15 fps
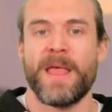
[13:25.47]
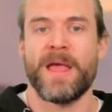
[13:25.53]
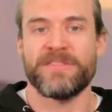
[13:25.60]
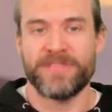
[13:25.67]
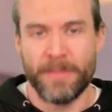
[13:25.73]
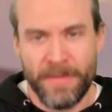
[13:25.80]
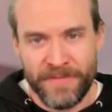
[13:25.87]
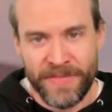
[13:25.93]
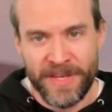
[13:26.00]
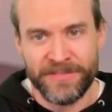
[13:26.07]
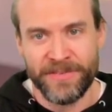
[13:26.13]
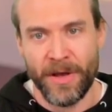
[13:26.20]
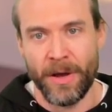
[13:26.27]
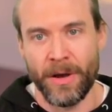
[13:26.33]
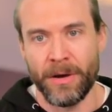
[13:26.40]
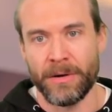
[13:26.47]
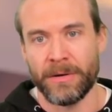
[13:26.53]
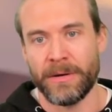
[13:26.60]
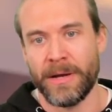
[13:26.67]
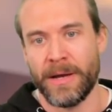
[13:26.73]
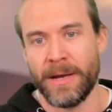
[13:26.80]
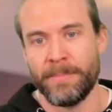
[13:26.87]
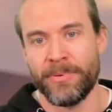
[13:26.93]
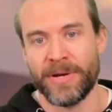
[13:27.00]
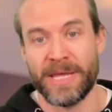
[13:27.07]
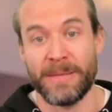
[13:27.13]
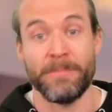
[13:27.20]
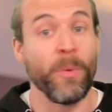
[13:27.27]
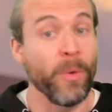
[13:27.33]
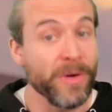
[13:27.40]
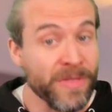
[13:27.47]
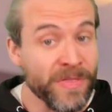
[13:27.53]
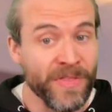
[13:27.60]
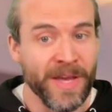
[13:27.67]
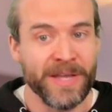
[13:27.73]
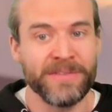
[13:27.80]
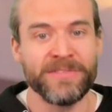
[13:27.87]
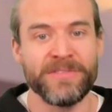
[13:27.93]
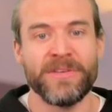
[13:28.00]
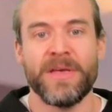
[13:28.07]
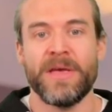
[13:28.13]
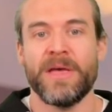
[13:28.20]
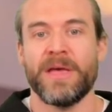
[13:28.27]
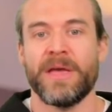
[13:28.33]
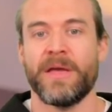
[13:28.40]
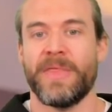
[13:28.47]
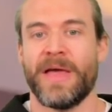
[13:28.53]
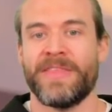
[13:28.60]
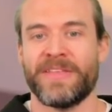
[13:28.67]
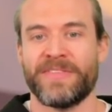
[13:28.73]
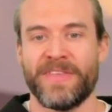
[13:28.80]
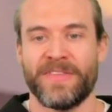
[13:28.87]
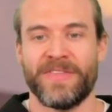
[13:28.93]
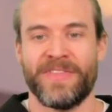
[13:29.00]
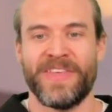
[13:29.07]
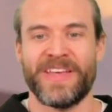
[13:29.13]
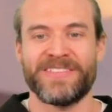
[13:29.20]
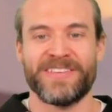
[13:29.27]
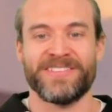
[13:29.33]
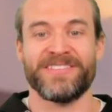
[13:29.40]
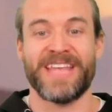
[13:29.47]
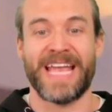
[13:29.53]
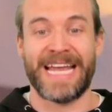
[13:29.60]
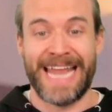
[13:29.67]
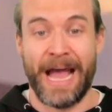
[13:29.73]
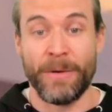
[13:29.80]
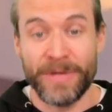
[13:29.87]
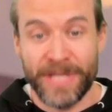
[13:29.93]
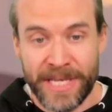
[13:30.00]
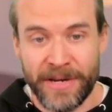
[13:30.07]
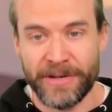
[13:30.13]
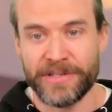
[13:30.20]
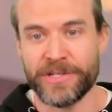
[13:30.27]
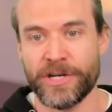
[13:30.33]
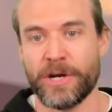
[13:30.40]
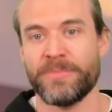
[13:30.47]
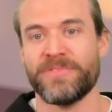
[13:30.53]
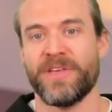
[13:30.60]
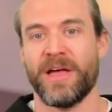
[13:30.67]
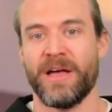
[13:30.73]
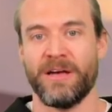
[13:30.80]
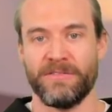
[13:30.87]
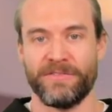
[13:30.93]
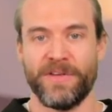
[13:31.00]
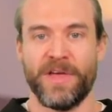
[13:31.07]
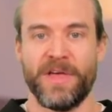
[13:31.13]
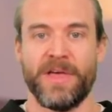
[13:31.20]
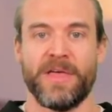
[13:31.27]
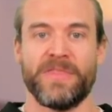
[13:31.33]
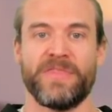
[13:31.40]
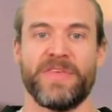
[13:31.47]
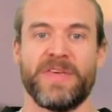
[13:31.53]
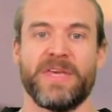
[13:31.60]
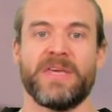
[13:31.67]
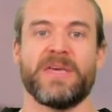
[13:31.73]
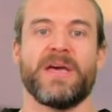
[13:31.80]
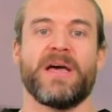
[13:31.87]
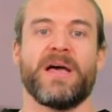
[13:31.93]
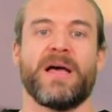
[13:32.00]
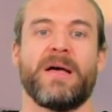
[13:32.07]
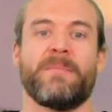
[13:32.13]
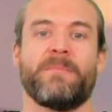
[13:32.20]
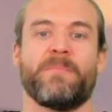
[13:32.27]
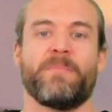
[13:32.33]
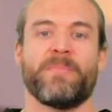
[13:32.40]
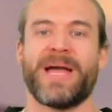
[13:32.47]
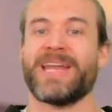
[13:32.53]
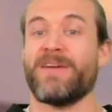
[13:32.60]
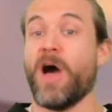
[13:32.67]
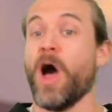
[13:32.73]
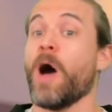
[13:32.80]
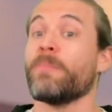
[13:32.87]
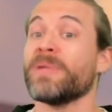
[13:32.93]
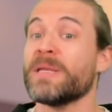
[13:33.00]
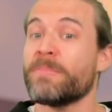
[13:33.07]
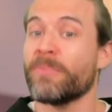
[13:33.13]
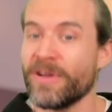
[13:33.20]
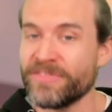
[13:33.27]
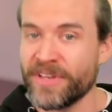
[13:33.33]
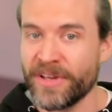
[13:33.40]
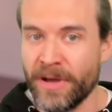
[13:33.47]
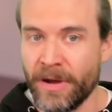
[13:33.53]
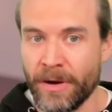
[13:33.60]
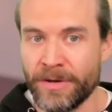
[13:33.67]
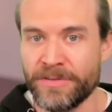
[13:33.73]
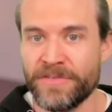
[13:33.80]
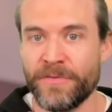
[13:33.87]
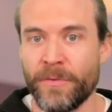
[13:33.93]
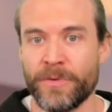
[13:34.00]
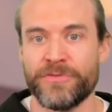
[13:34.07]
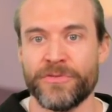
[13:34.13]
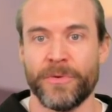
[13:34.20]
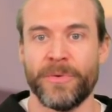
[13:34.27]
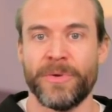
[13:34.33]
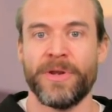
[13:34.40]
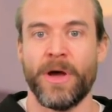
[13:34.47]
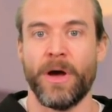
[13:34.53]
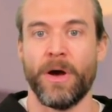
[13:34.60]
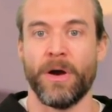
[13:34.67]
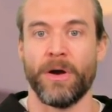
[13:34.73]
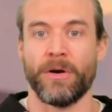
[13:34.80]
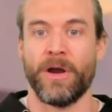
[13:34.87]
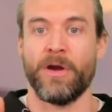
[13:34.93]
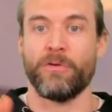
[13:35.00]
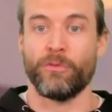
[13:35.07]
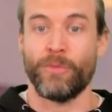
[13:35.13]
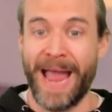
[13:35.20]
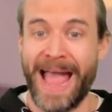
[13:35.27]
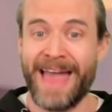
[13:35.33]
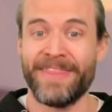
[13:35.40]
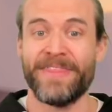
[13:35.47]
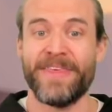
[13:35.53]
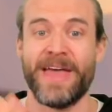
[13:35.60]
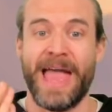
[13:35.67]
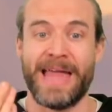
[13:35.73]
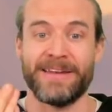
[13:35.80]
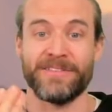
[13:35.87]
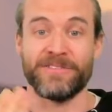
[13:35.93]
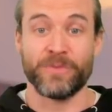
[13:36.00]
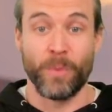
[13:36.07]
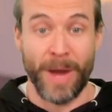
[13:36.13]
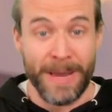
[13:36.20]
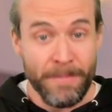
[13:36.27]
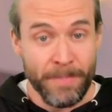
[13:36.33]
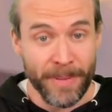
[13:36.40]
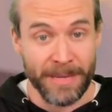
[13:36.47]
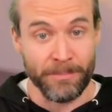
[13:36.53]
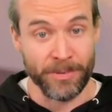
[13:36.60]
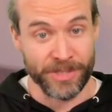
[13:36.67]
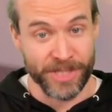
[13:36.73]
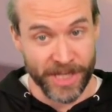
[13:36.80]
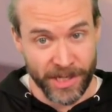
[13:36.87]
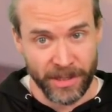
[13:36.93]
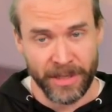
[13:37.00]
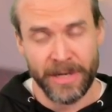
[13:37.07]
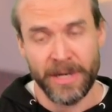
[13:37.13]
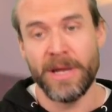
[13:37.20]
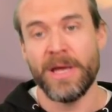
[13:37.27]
Some of these are pretty important things. I think that the things that stand out here in terms of the kind of omnipresent cards for Druid are Wrath and Swipe in particular.